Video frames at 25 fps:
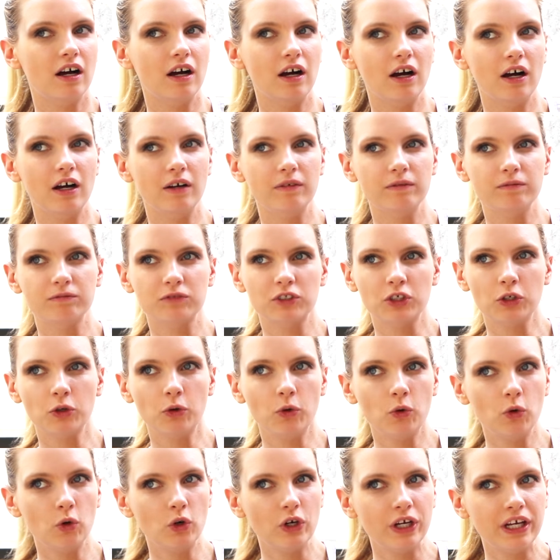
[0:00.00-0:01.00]
uh,
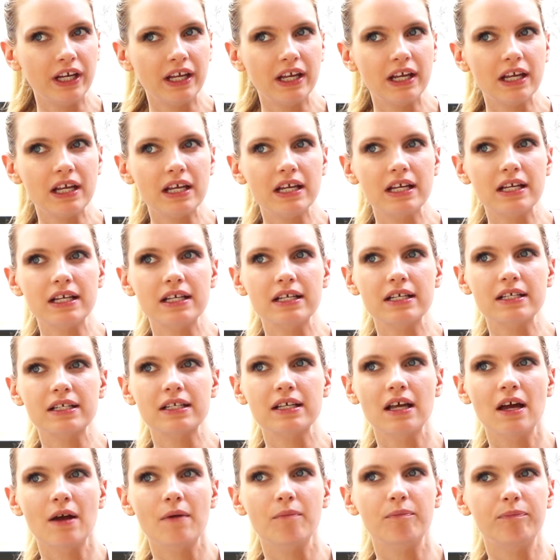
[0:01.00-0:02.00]

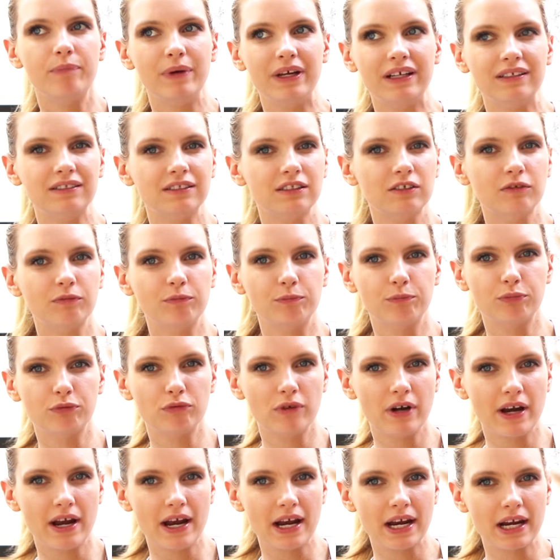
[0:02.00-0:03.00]
toys, bits of
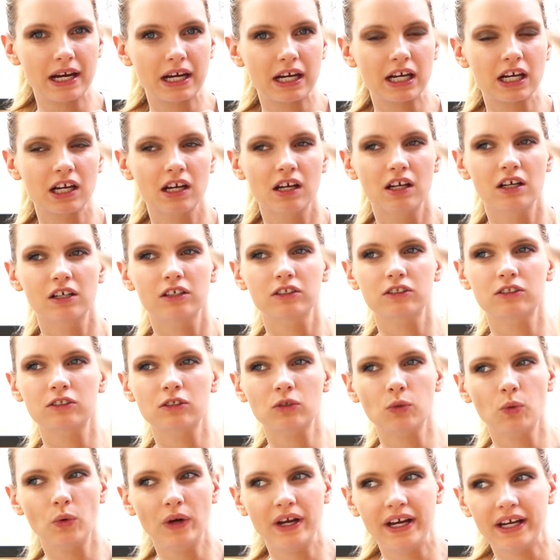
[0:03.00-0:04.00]
brick,
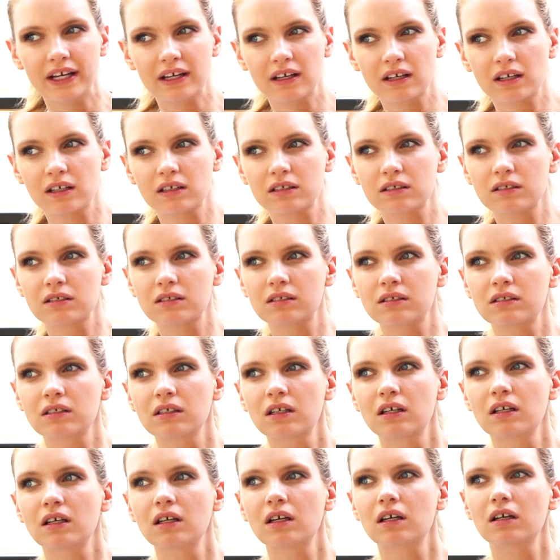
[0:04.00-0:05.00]

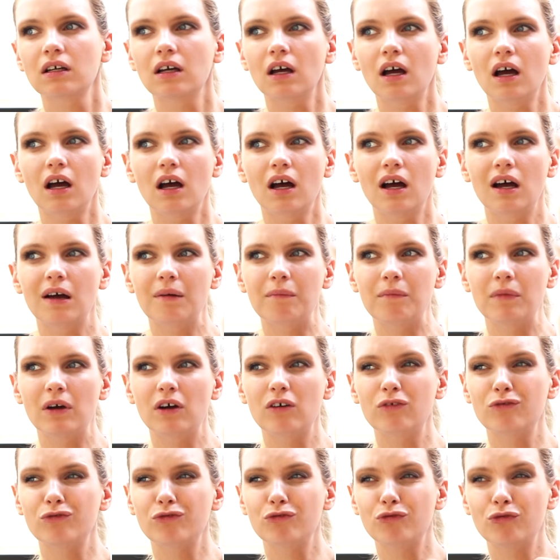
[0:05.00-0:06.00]
twigs,
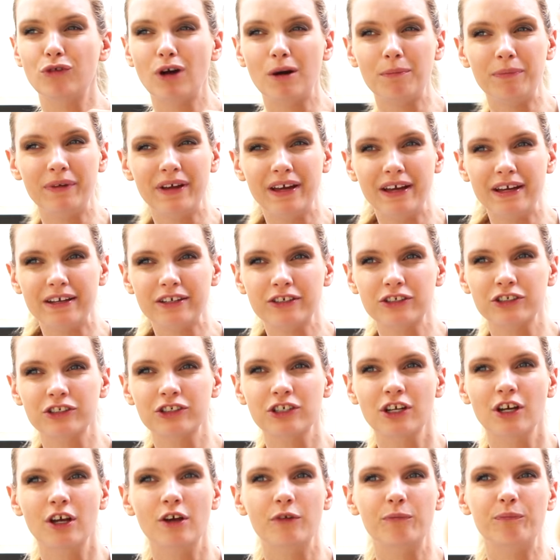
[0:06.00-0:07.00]
um,
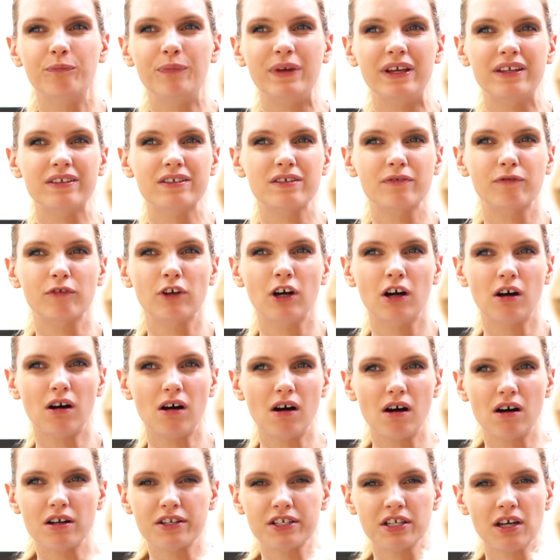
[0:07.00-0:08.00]
rubbish, bits of
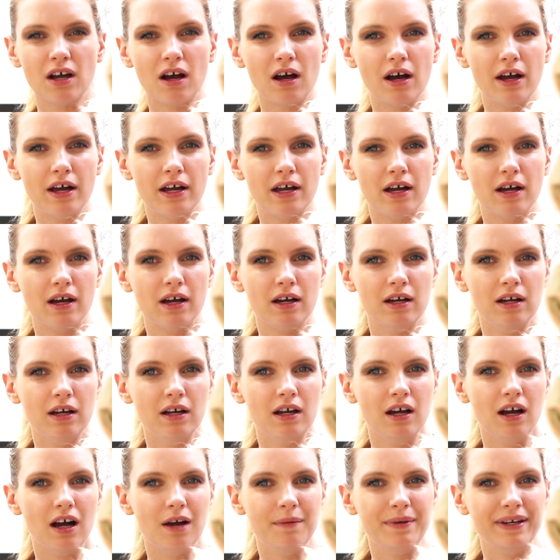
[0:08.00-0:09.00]
car tyre.
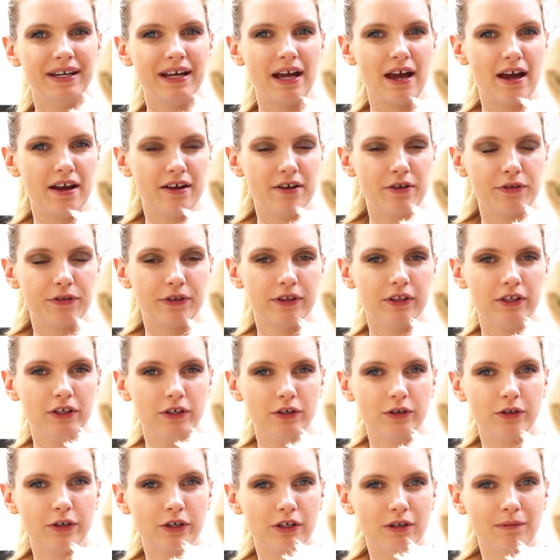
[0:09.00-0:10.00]
I mean, anything that
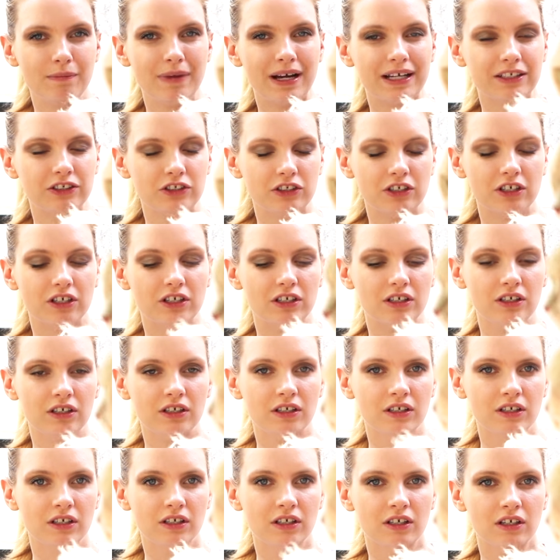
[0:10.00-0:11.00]
you can
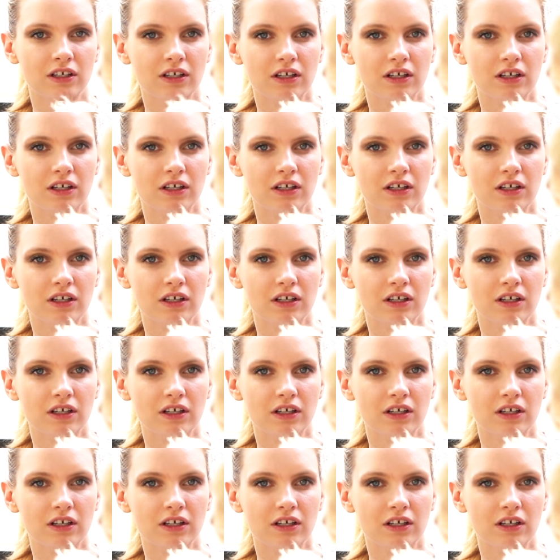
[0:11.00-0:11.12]
imagine,